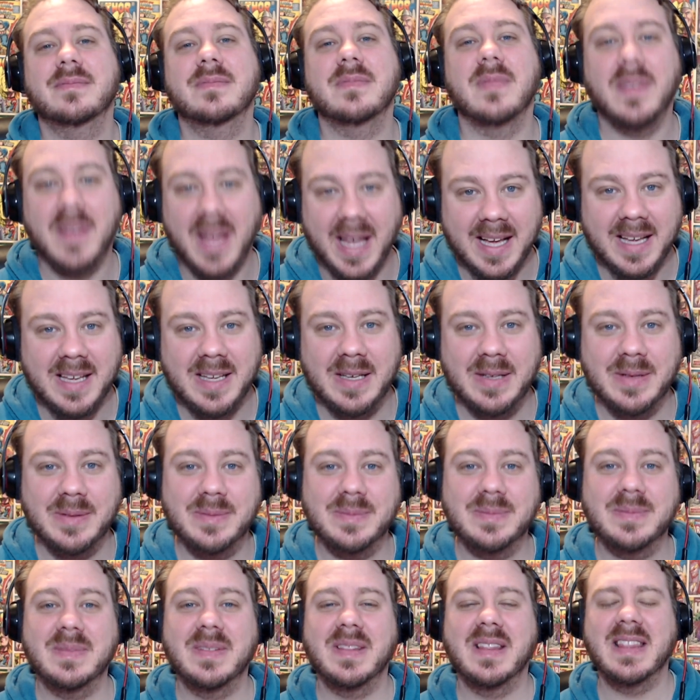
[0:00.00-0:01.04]
Thank you.
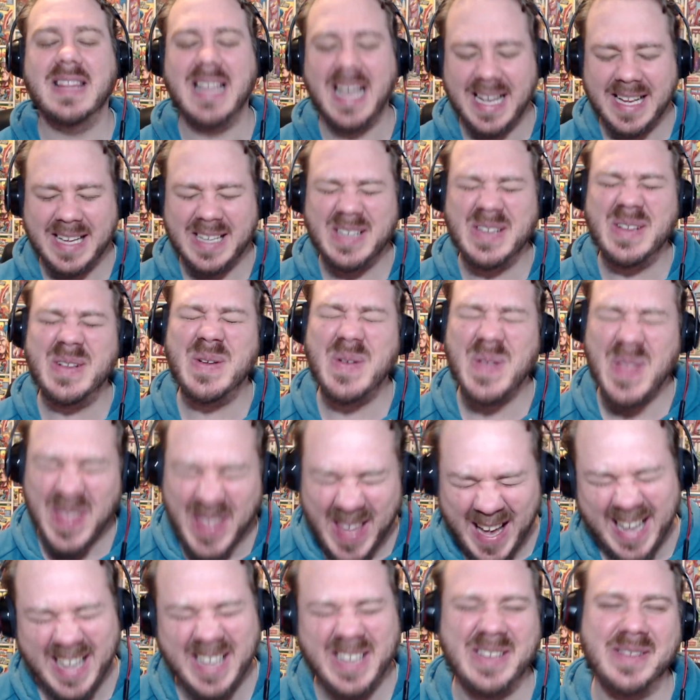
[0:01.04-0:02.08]
Thank you,
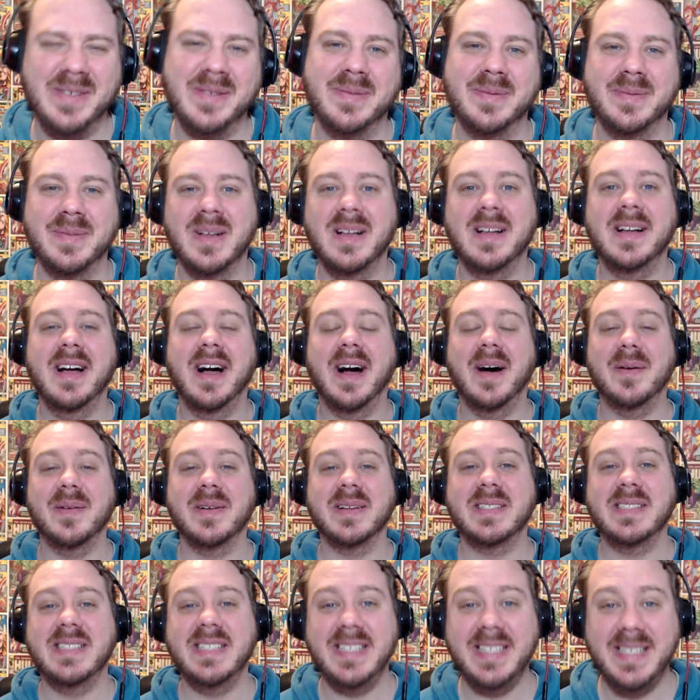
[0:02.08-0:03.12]
thank you. I will
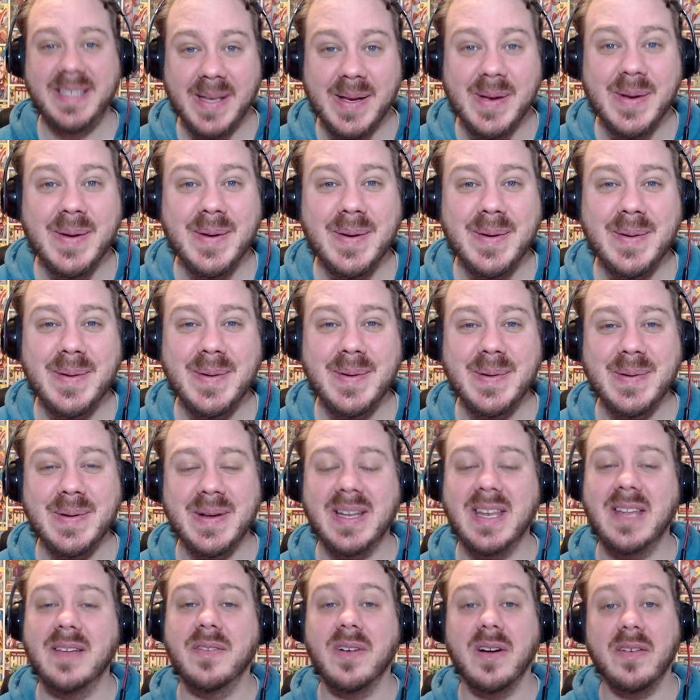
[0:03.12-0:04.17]
see you in
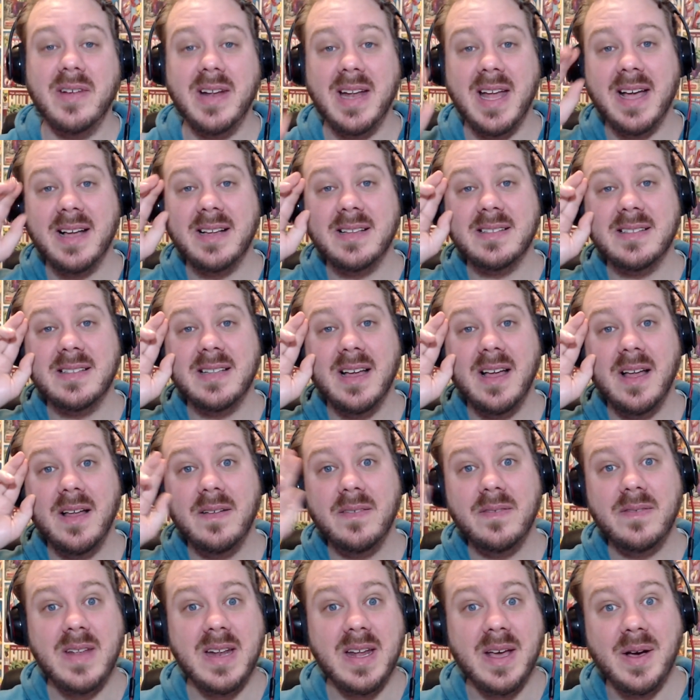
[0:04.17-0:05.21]
the very next
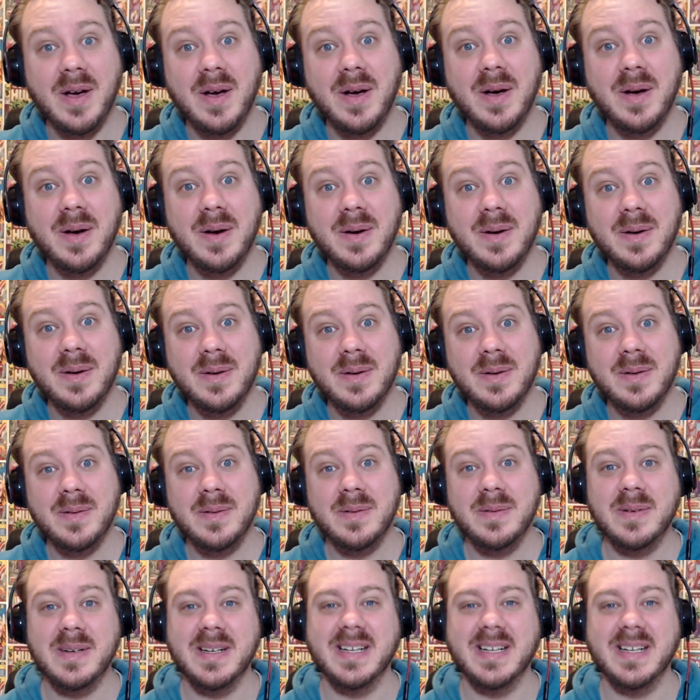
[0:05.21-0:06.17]
video.